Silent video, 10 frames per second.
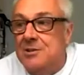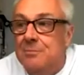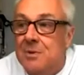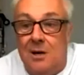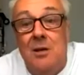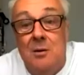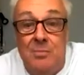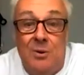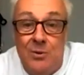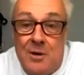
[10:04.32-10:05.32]
colour
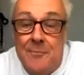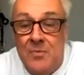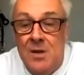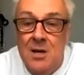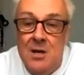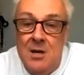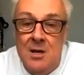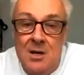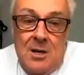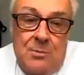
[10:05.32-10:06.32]
board,
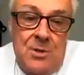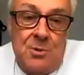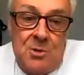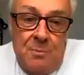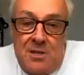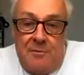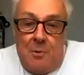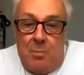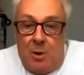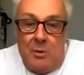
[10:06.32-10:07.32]
which was a bit of a
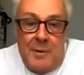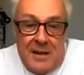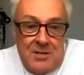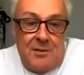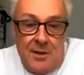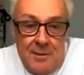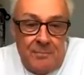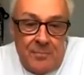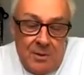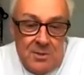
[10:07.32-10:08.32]
problematic thing.
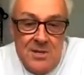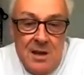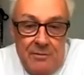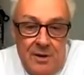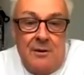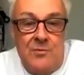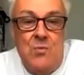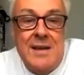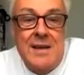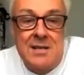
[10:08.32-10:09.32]
There was never enough
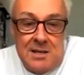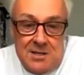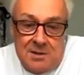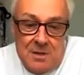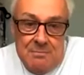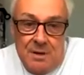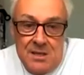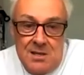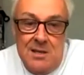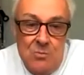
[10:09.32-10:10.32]
red in it. It
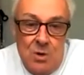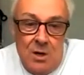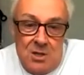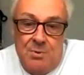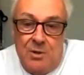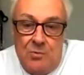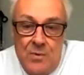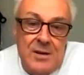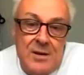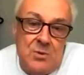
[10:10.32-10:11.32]
basically worked, but the
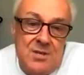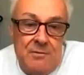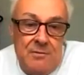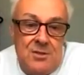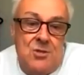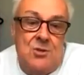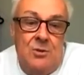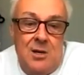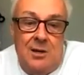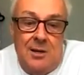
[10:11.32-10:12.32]
red was never a strong
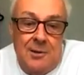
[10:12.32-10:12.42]
colour.